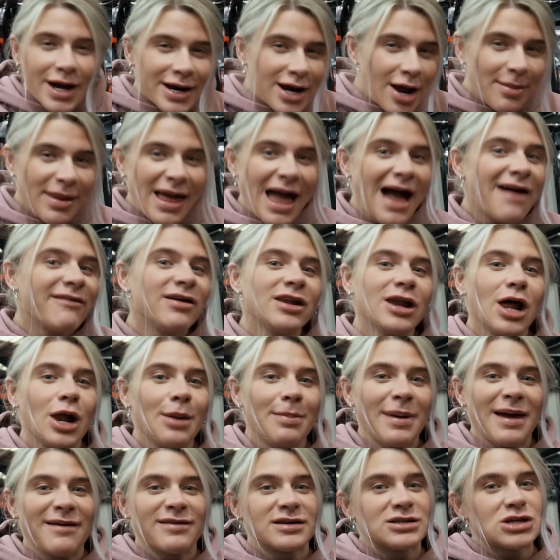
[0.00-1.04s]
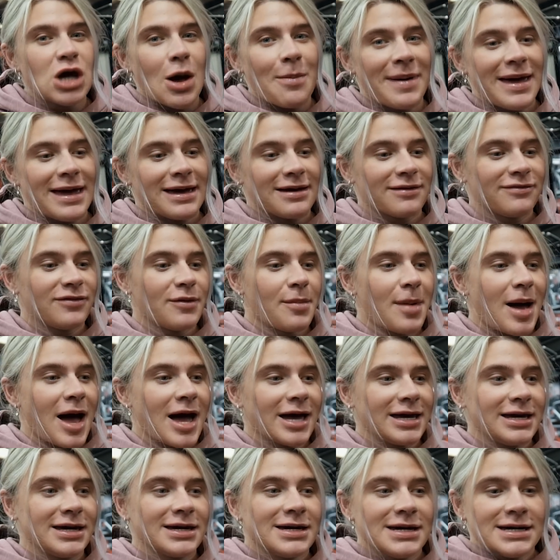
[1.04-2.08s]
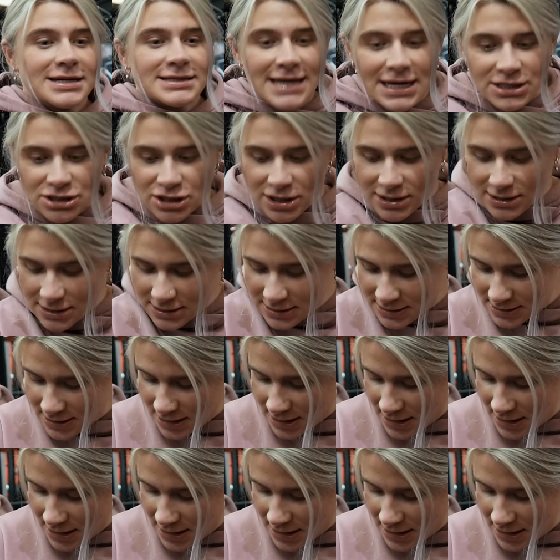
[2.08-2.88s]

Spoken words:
I normally have a little bit of a topic for my sessions.